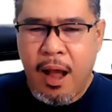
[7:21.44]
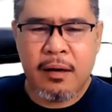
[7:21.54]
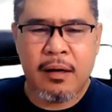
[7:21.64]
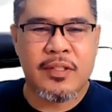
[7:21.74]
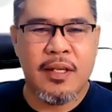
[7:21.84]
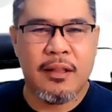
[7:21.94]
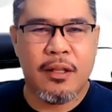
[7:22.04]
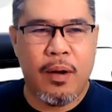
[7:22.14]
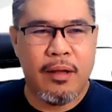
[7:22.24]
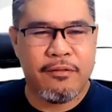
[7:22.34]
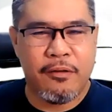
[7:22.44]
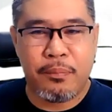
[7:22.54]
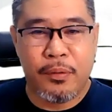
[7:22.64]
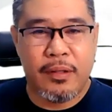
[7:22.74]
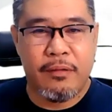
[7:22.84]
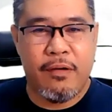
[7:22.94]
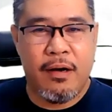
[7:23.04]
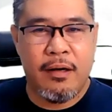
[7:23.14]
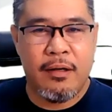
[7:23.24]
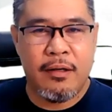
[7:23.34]
harassing the wife of
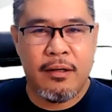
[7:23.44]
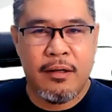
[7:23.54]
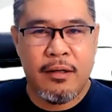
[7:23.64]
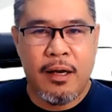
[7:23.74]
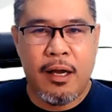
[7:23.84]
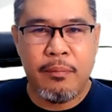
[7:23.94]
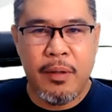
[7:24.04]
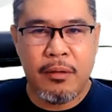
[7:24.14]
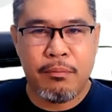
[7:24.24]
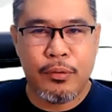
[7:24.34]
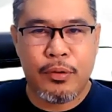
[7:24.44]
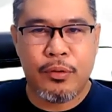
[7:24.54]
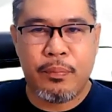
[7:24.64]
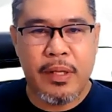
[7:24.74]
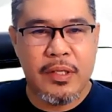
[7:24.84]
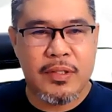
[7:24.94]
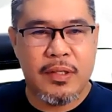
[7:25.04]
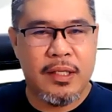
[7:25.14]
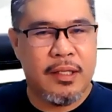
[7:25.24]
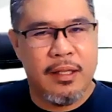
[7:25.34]
Potiphar, and being put to
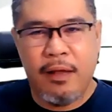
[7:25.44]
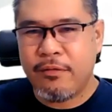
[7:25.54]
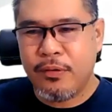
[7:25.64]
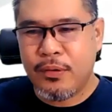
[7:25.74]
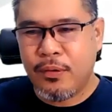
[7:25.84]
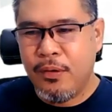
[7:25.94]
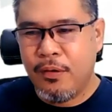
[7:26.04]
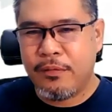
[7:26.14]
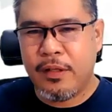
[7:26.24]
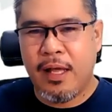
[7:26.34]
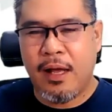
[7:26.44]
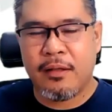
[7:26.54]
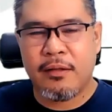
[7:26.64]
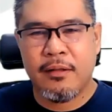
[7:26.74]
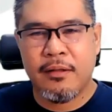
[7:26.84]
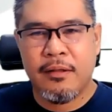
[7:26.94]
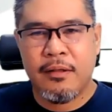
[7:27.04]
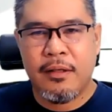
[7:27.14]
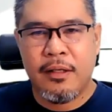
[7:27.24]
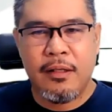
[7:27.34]
prison. He didn't have control over that.
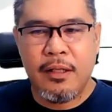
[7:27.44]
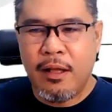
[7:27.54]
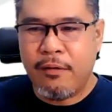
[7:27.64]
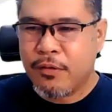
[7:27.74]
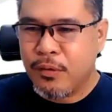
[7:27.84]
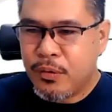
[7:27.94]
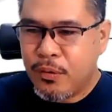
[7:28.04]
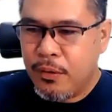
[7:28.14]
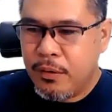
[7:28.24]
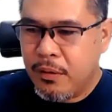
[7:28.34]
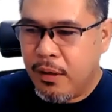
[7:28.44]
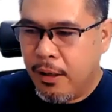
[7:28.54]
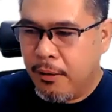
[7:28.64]
He didn't have control,